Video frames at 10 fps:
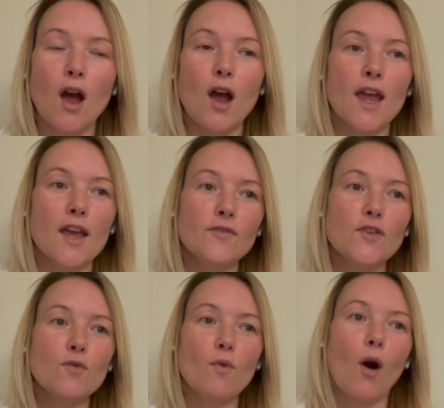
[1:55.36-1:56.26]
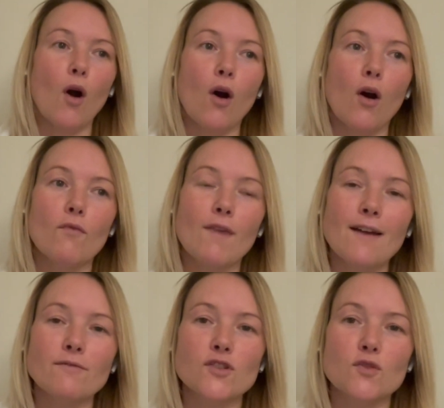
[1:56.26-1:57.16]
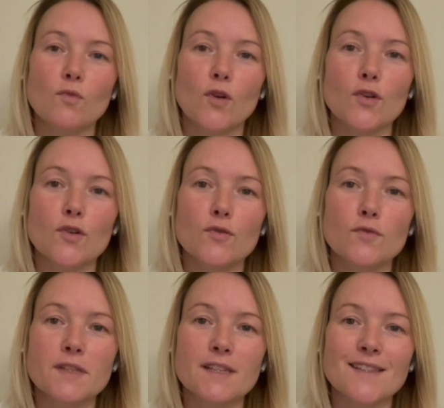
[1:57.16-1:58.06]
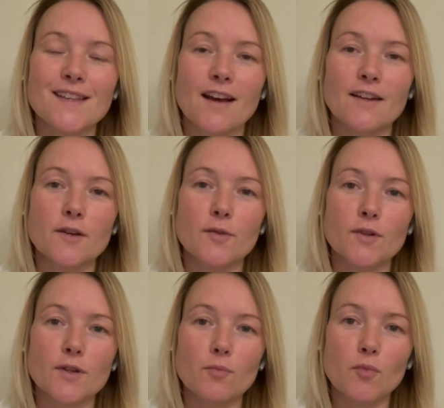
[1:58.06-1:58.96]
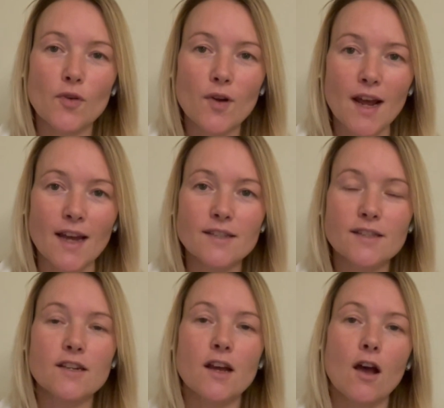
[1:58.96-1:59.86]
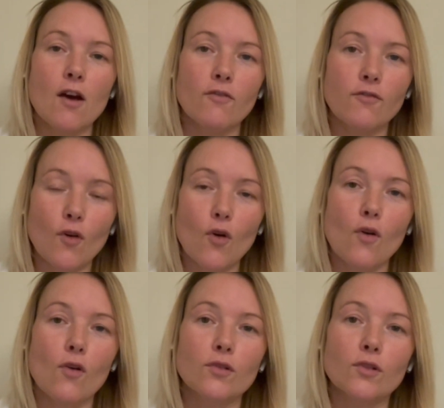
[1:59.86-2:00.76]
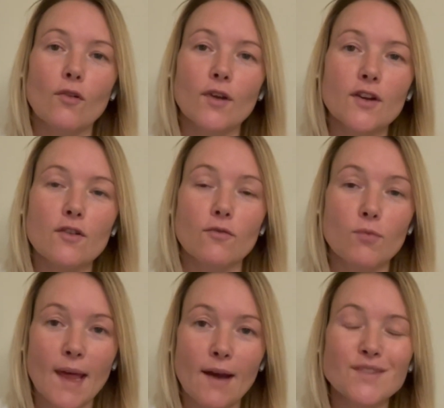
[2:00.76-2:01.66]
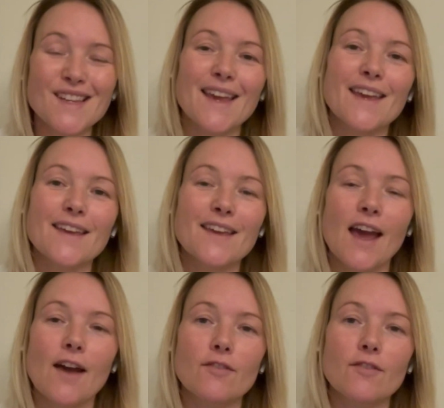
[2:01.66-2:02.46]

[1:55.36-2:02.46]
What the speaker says: If you are around someone who's sad and depressed for long enough without taking care of